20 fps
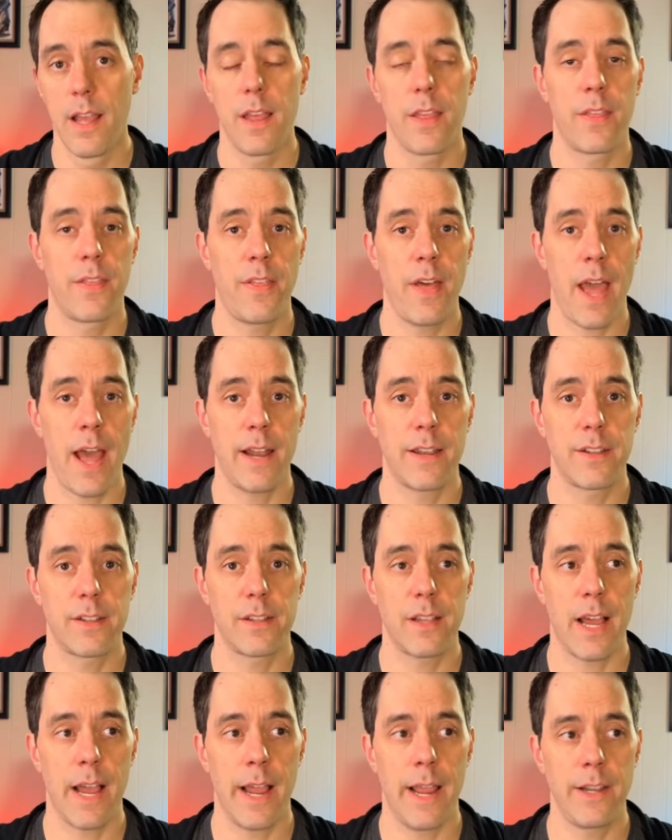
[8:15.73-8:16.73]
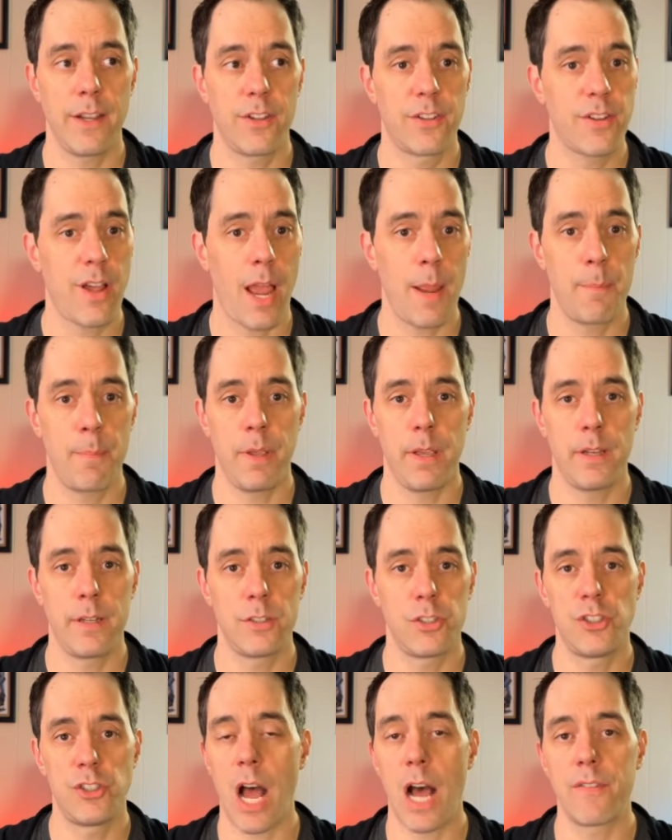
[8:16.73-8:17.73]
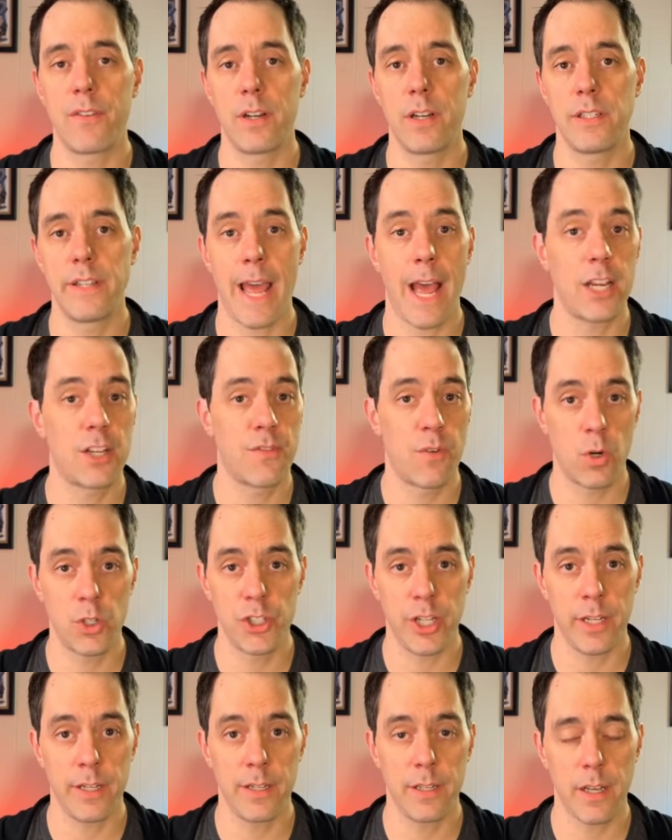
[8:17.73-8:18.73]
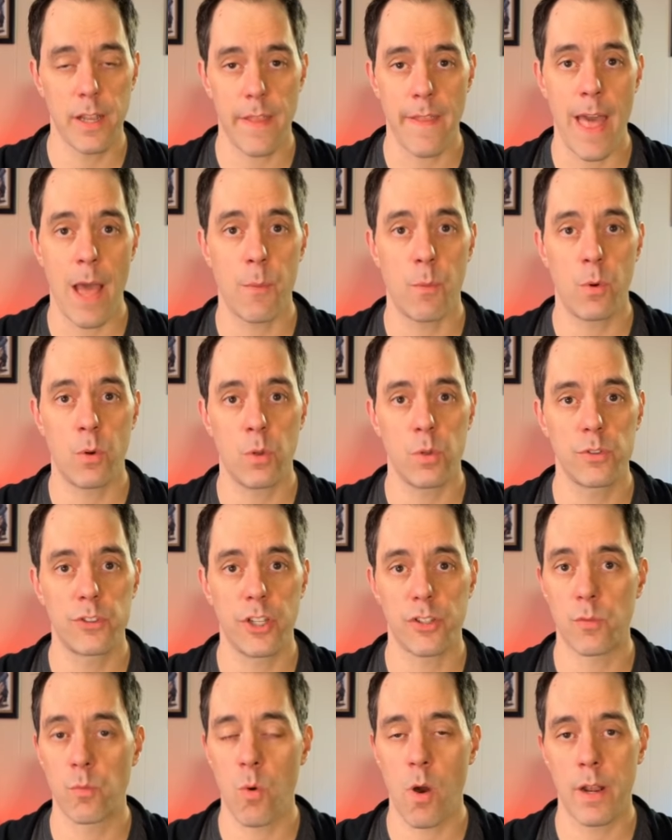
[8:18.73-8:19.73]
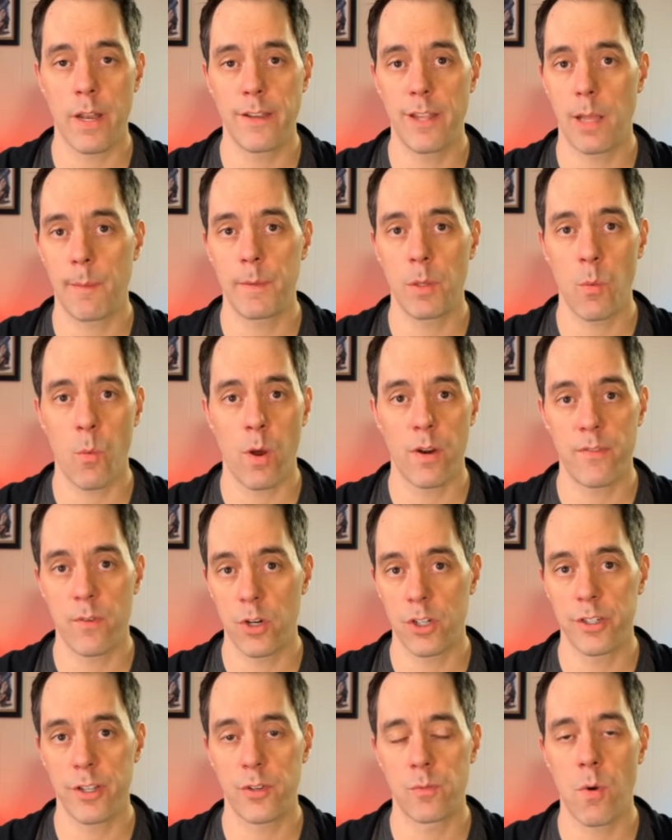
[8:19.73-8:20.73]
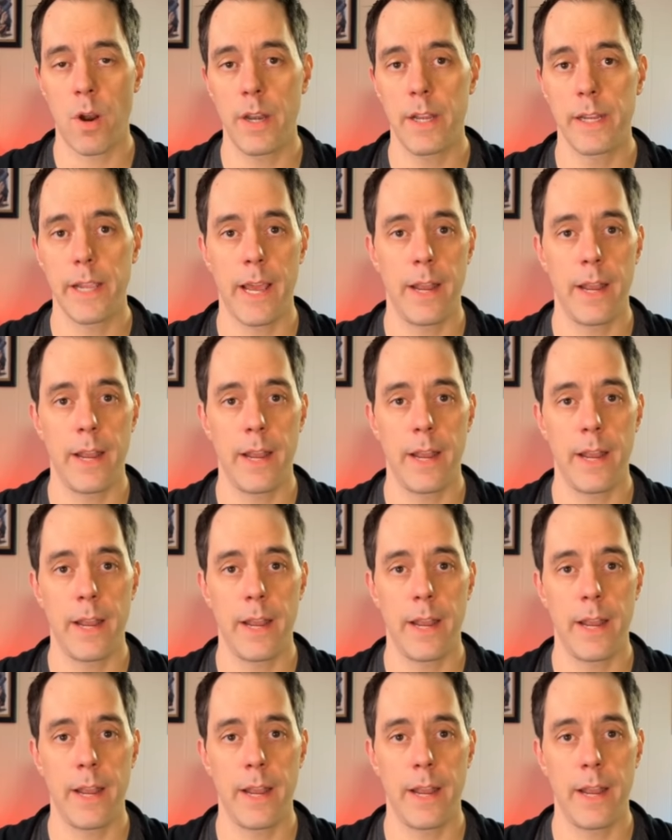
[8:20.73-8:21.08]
that I just type in java-version and that will just run and tell me what version is running.